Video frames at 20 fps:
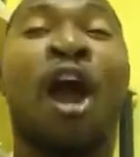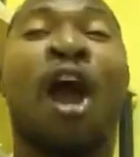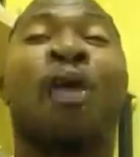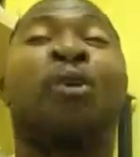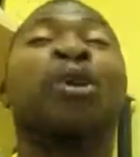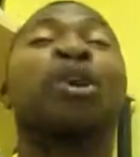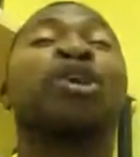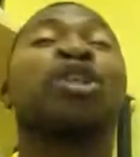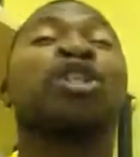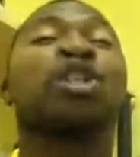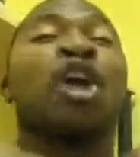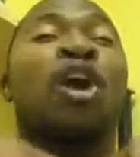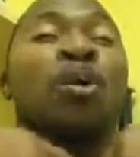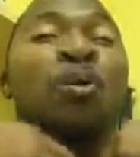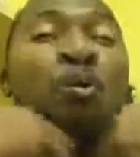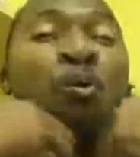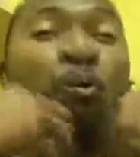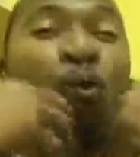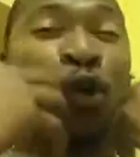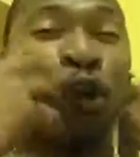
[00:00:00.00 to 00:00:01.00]
Are we going to
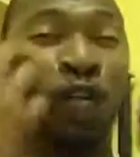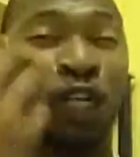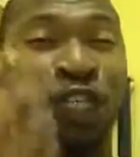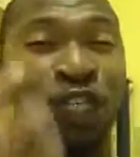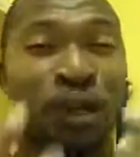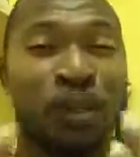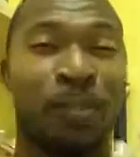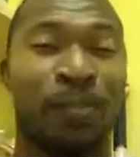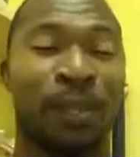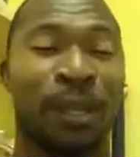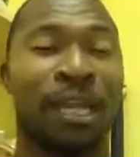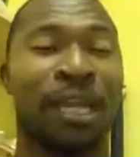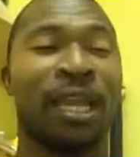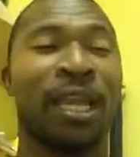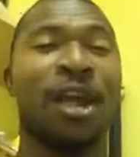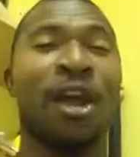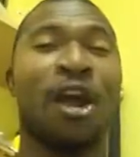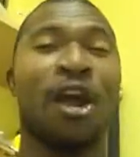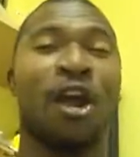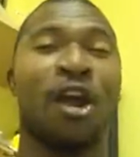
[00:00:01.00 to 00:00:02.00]
start
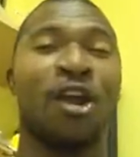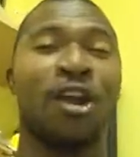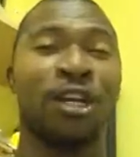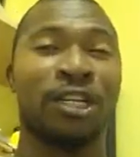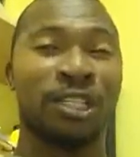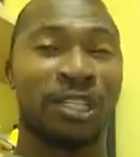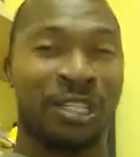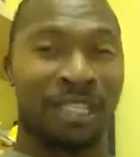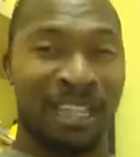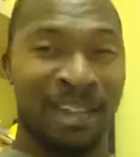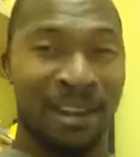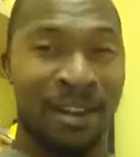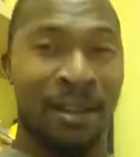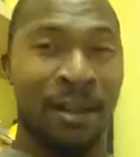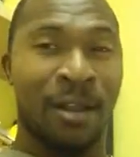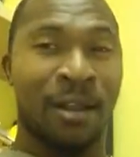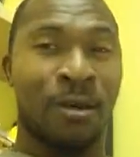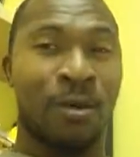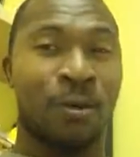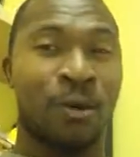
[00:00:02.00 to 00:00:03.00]
worshiping our
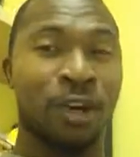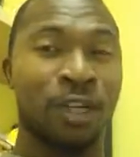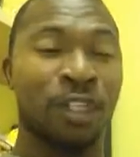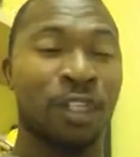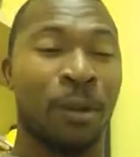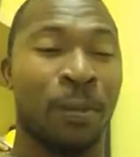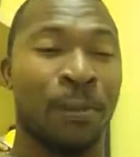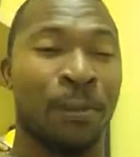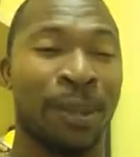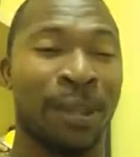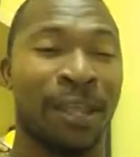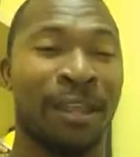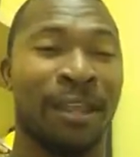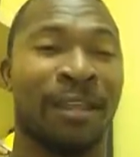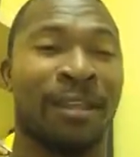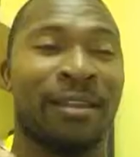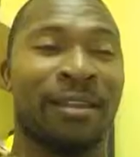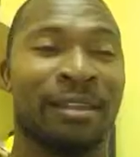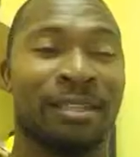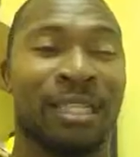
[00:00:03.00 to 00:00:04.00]

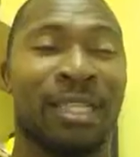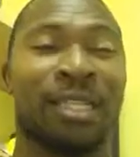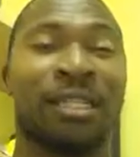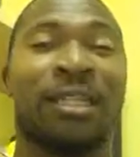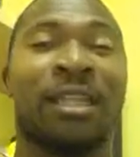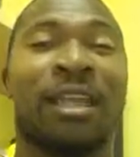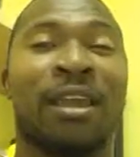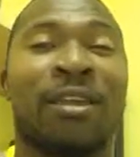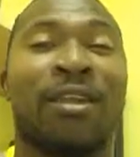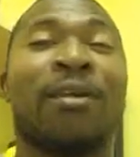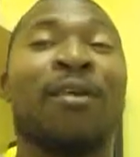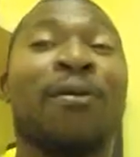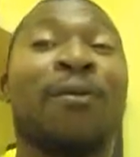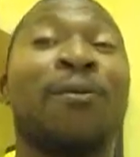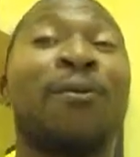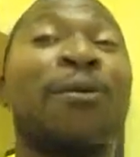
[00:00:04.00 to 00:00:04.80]
worshiping to get